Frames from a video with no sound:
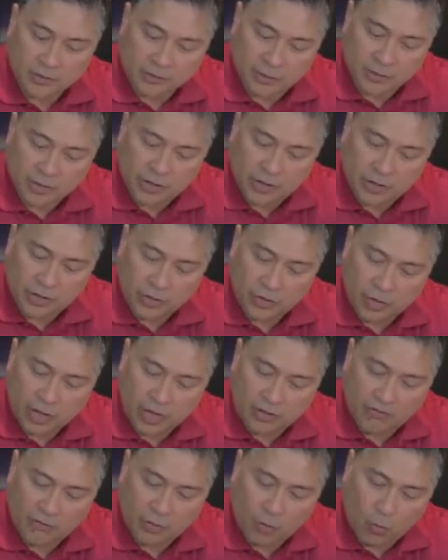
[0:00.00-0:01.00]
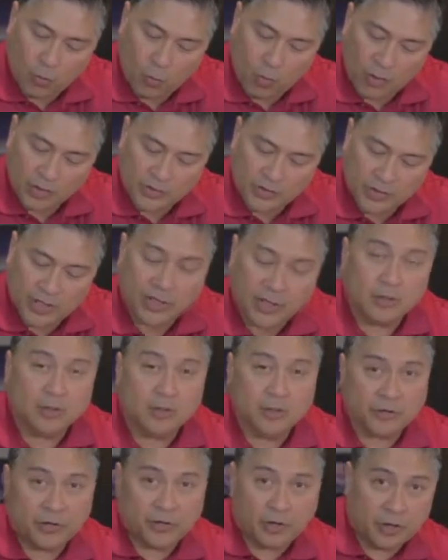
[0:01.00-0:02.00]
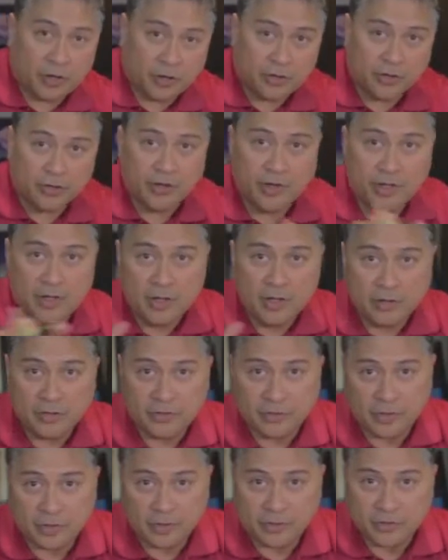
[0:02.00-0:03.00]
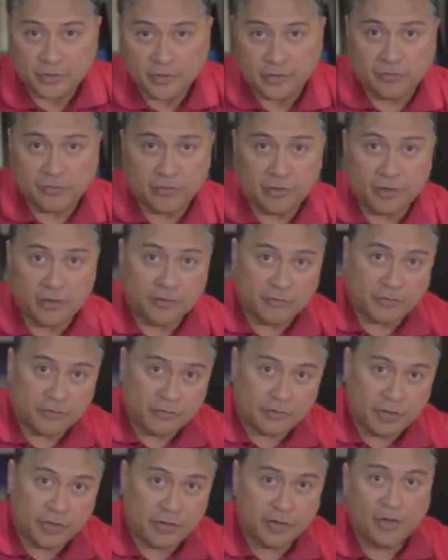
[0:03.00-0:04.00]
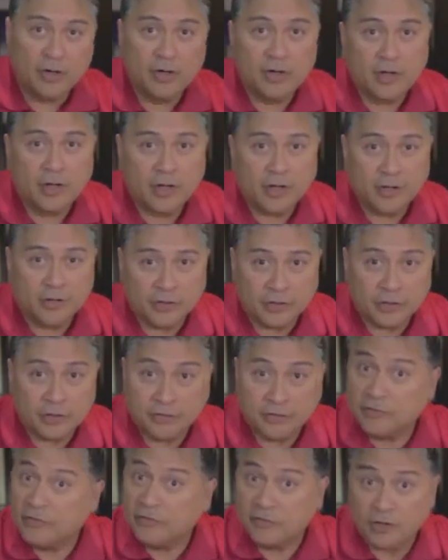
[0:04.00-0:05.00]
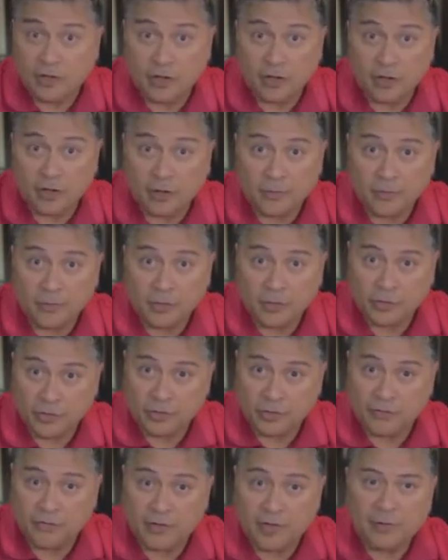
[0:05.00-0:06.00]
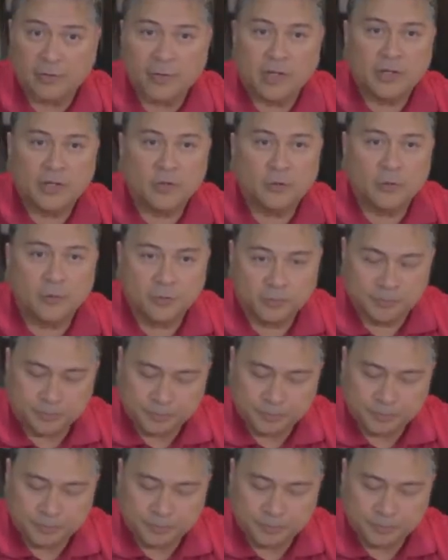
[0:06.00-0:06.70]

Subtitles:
So here you have one cycle, 300, 300. So you have 350 here and 350 here, because you divide by 2.